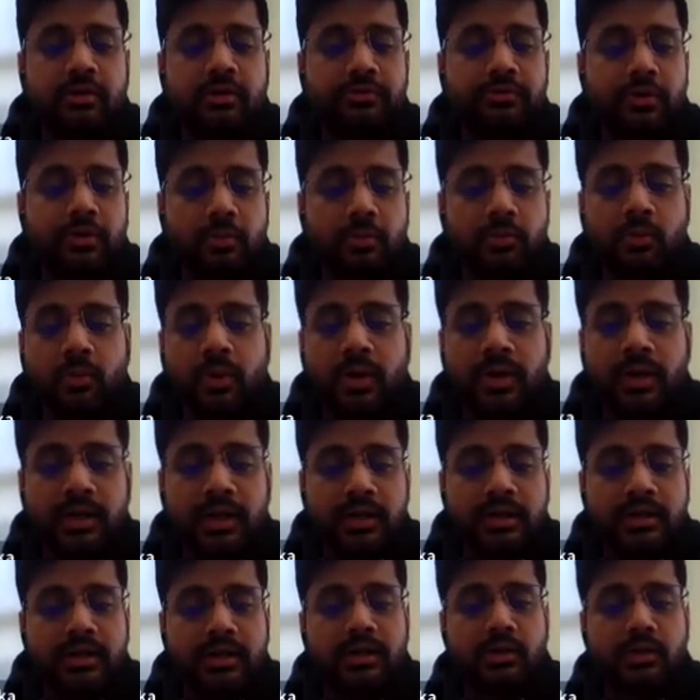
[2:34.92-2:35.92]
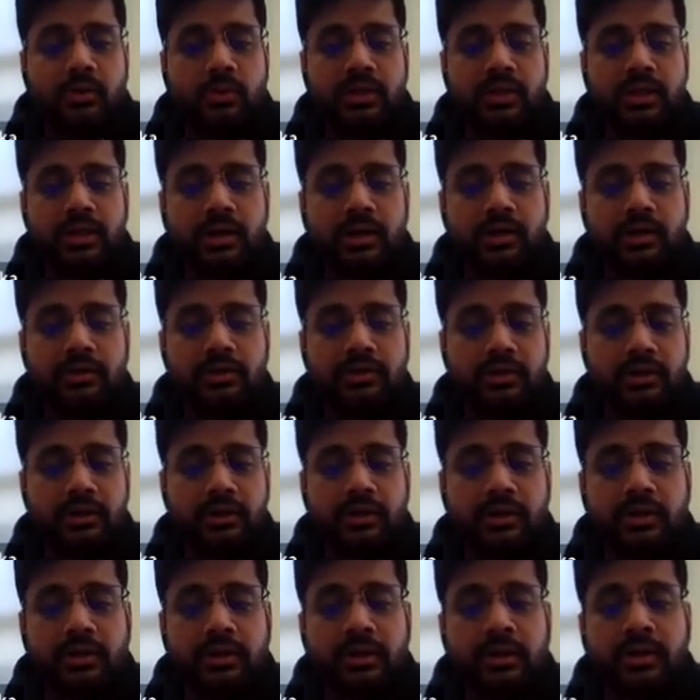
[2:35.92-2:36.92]
from one tenant to the other.
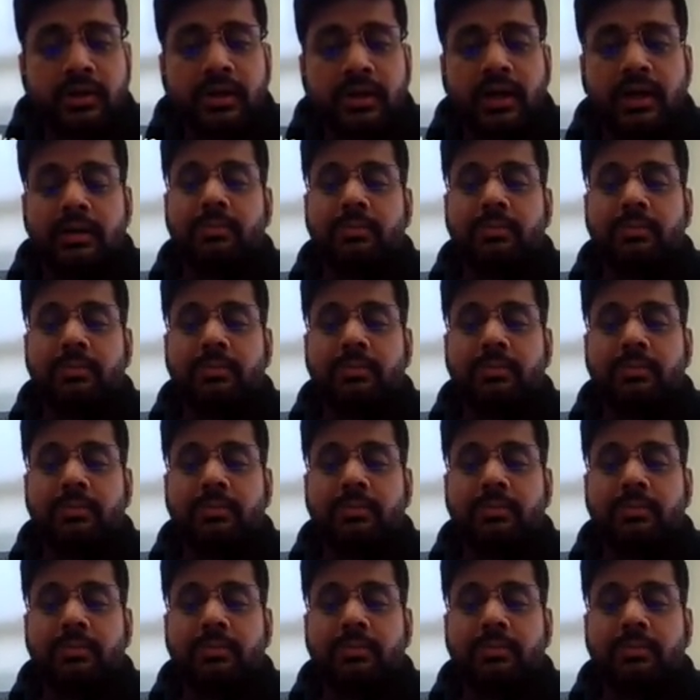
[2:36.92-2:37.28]
And